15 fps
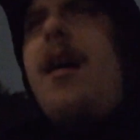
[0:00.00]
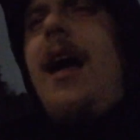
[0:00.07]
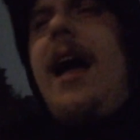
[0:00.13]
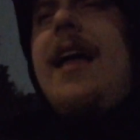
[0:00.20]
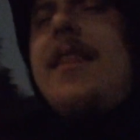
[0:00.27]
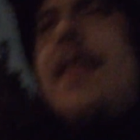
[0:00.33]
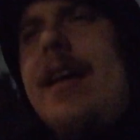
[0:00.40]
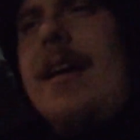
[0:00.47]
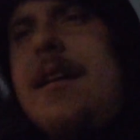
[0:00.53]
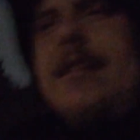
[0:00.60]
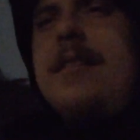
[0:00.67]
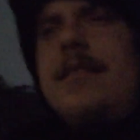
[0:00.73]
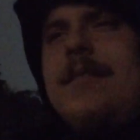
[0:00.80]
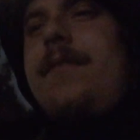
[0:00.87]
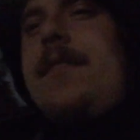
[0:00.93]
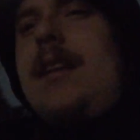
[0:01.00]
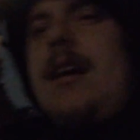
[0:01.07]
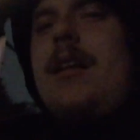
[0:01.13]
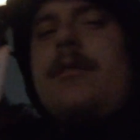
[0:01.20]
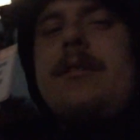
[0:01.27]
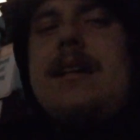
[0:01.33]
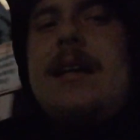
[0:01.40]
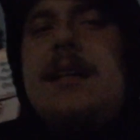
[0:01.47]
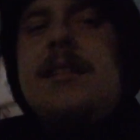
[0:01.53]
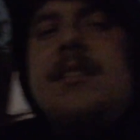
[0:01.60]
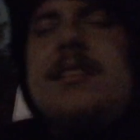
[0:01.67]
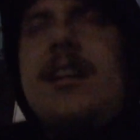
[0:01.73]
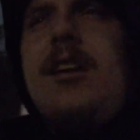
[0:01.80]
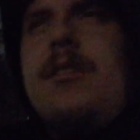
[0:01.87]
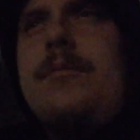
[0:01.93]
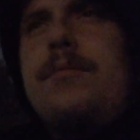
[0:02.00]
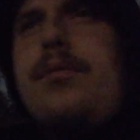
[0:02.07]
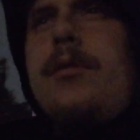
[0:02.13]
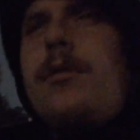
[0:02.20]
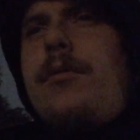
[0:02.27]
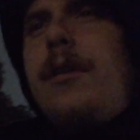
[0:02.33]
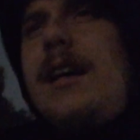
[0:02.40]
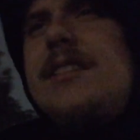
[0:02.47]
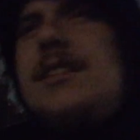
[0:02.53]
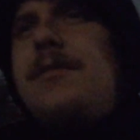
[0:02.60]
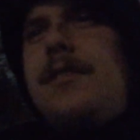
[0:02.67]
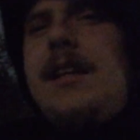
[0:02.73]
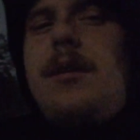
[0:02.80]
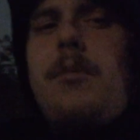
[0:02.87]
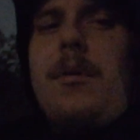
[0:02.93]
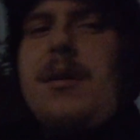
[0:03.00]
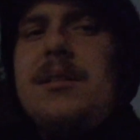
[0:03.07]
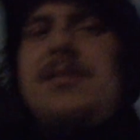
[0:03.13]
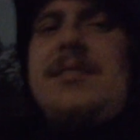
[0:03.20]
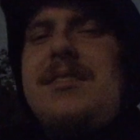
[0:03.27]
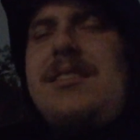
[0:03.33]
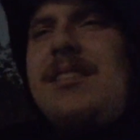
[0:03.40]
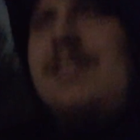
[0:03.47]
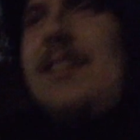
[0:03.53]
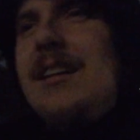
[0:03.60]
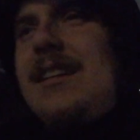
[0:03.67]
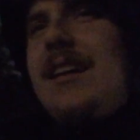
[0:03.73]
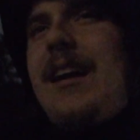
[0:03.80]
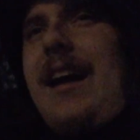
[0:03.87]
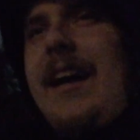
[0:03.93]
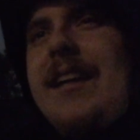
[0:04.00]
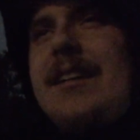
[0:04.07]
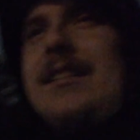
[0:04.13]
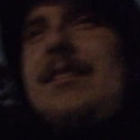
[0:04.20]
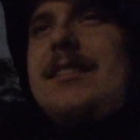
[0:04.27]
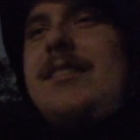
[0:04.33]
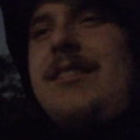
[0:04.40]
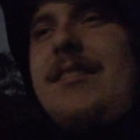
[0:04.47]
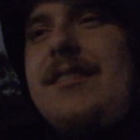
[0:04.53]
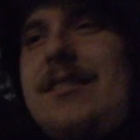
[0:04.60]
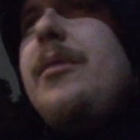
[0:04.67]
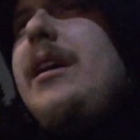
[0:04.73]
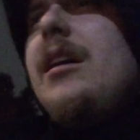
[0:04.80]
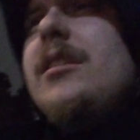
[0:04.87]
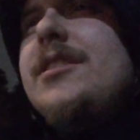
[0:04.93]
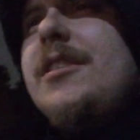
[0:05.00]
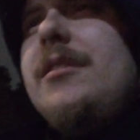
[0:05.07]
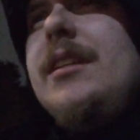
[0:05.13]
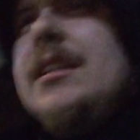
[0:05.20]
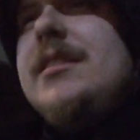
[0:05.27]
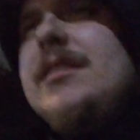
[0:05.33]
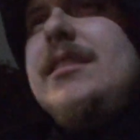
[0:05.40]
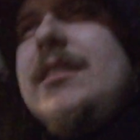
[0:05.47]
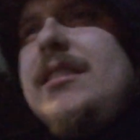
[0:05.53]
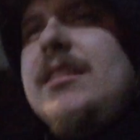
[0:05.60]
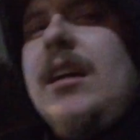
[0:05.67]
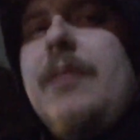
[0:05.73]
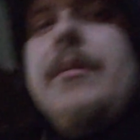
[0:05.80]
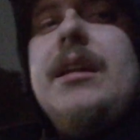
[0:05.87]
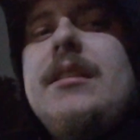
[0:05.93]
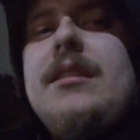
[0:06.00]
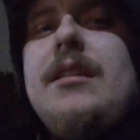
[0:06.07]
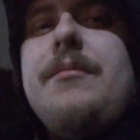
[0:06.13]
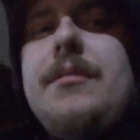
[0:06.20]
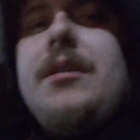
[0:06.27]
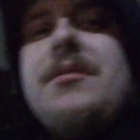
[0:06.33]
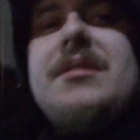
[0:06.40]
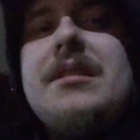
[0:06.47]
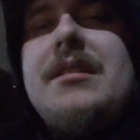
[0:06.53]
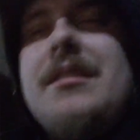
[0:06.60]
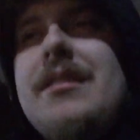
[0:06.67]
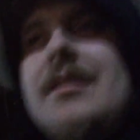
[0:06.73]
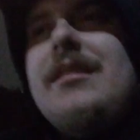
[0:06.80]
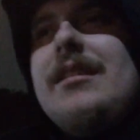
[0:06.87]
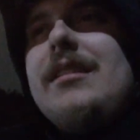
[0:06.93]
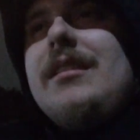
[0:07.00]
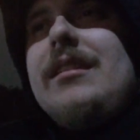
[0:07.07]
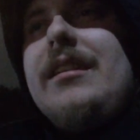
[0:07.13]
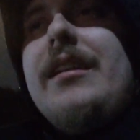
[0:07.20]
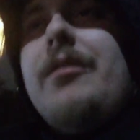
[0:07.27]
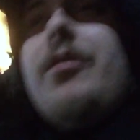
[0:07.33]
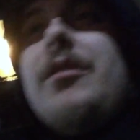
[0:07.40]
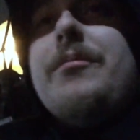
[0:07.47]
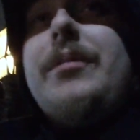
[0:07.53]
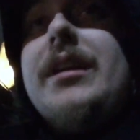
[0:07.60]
and then the other keys sound progressively worse. And we also listen to some Indian music. It wouldn't